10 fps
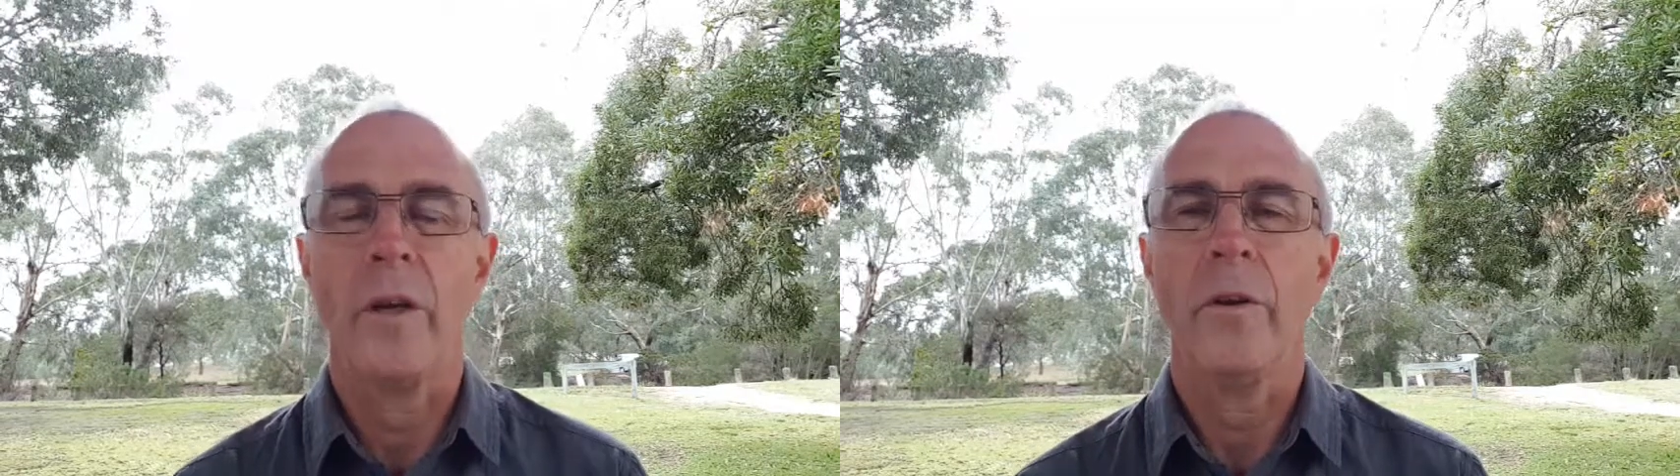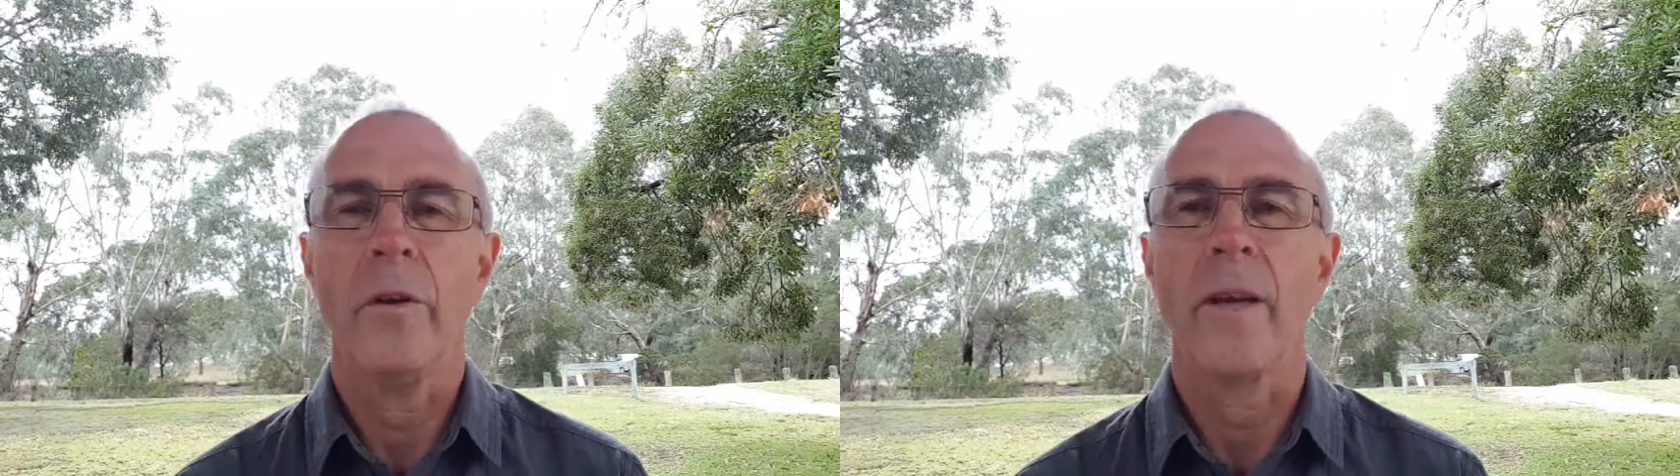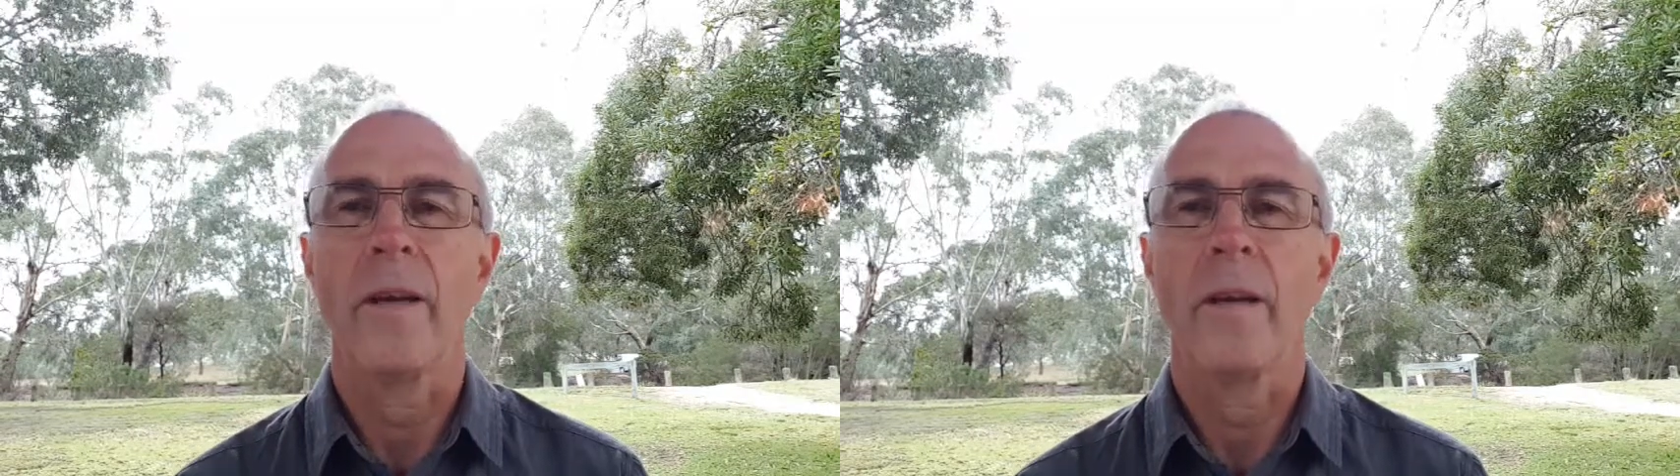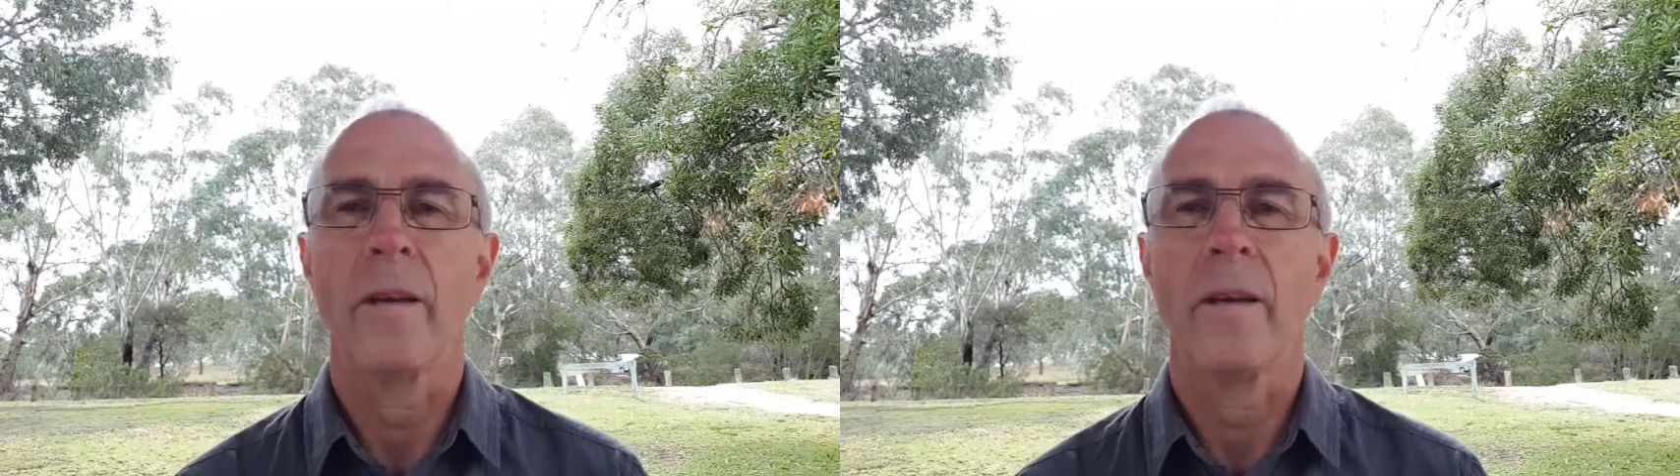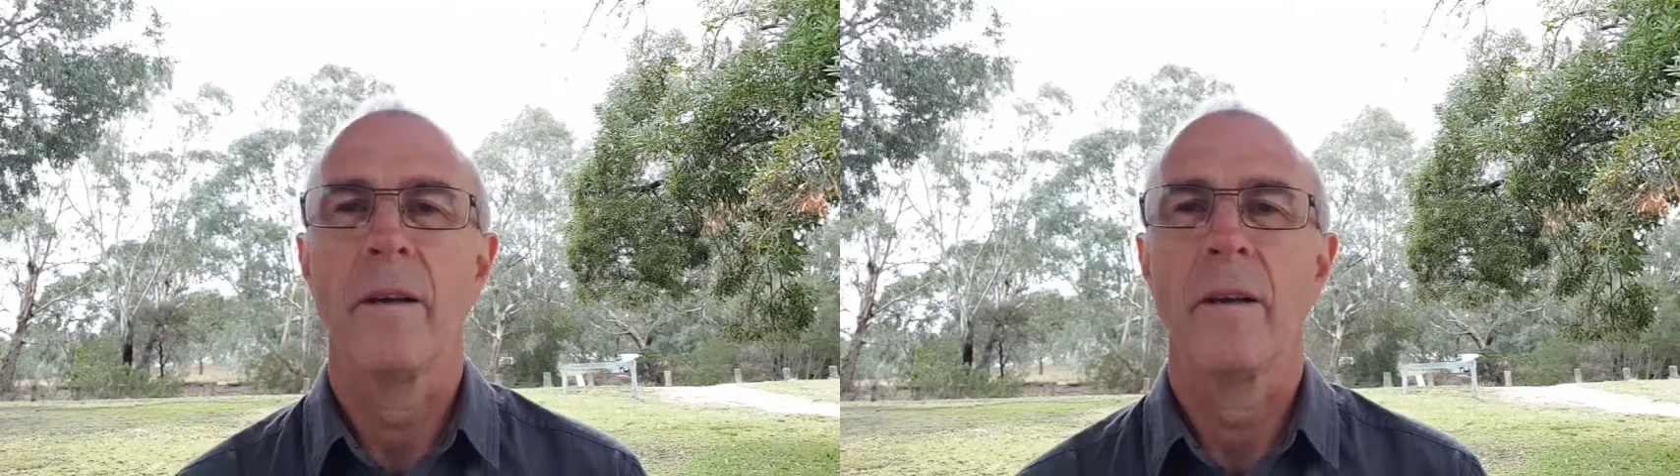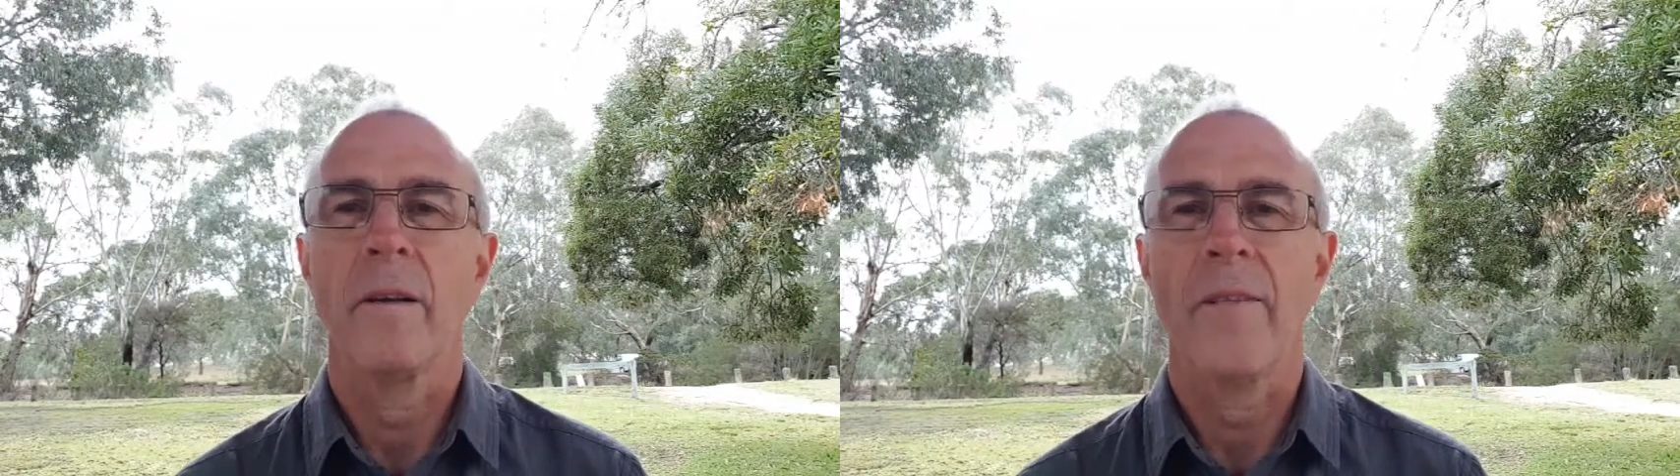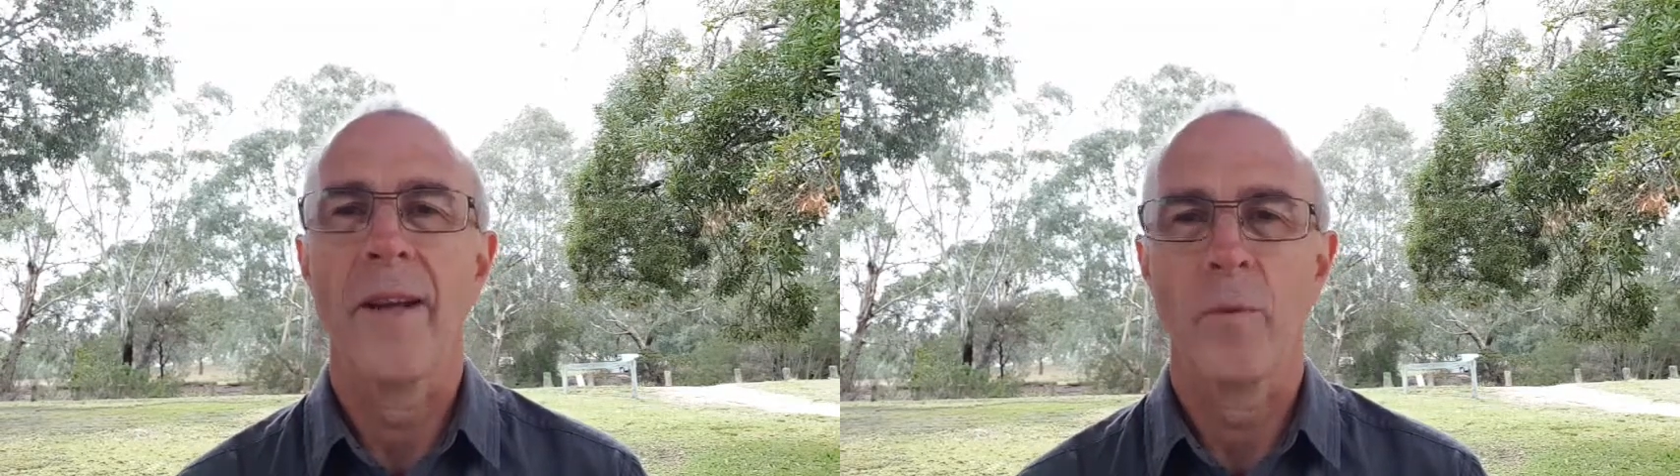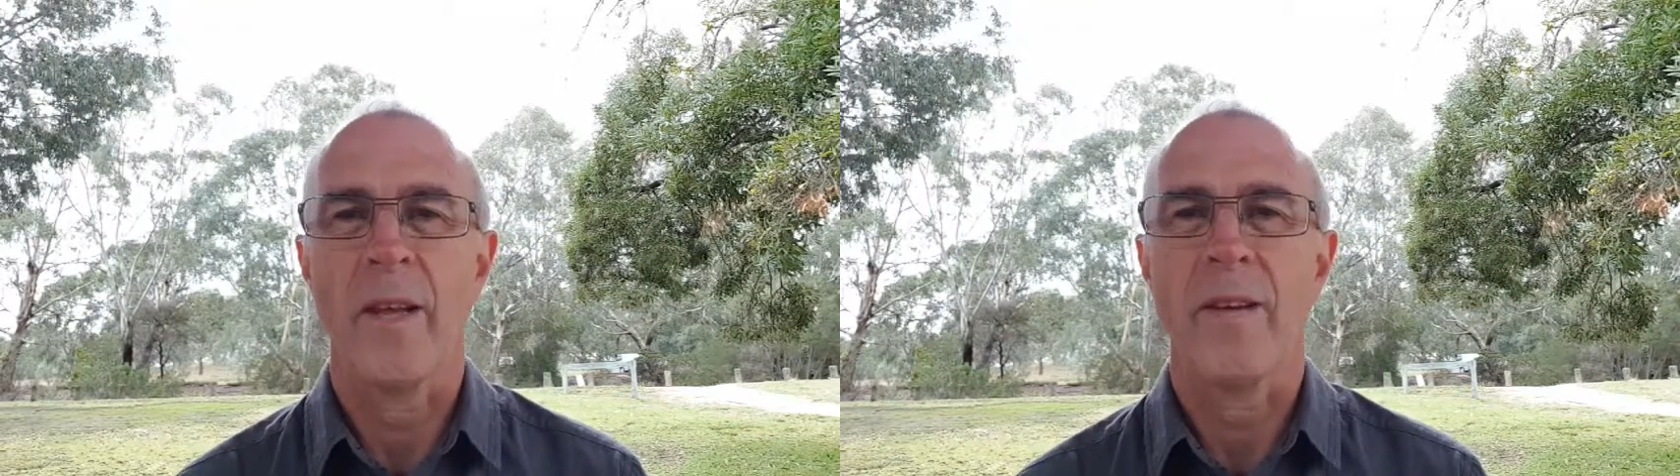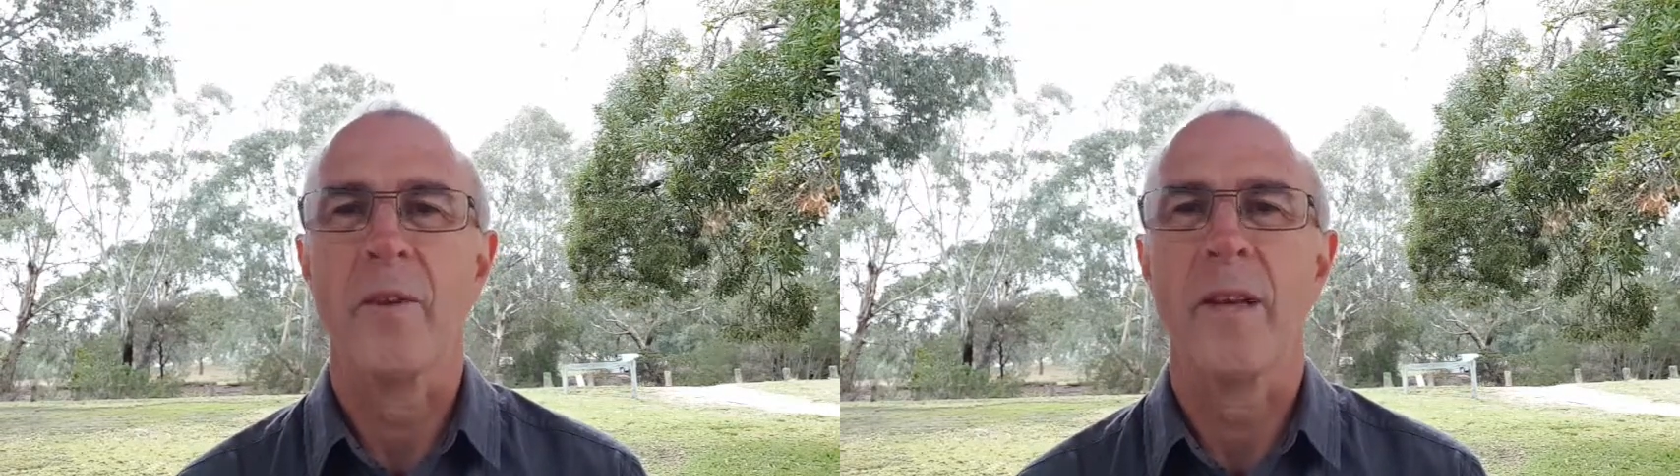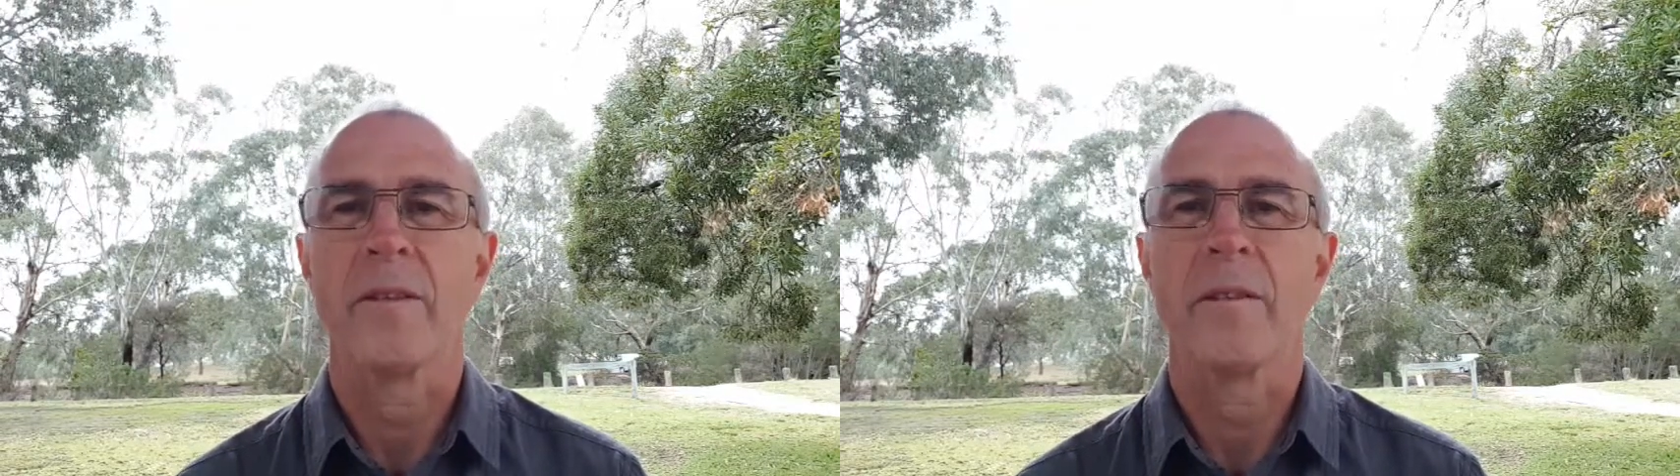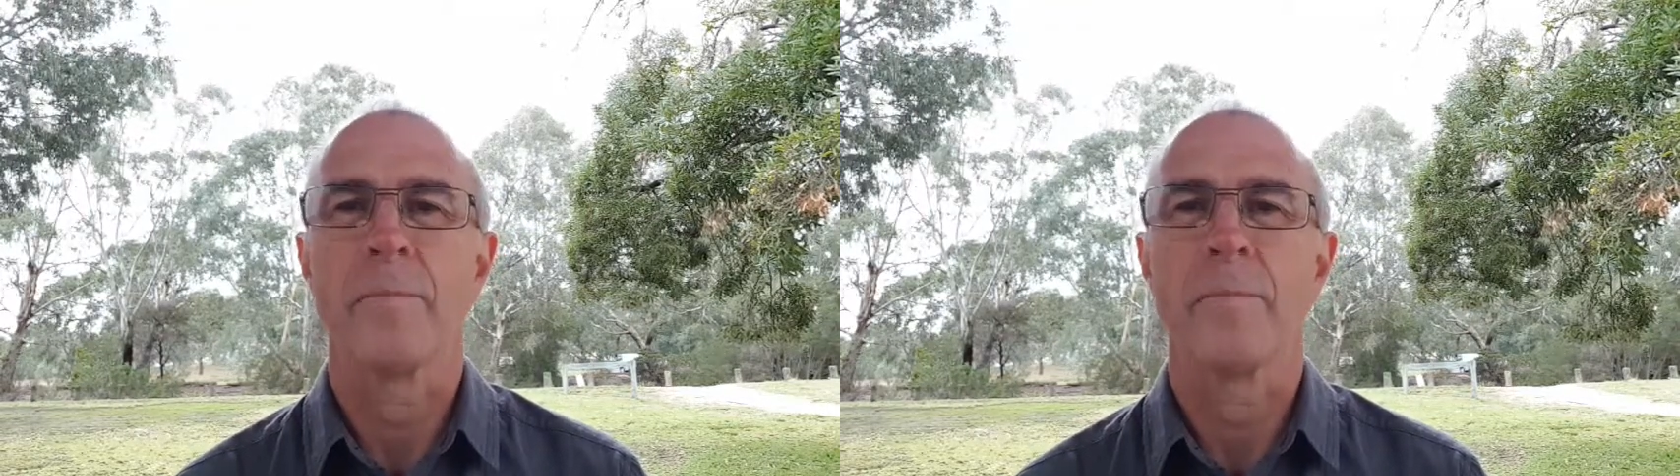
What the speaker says: you're doing, that that's what they trust.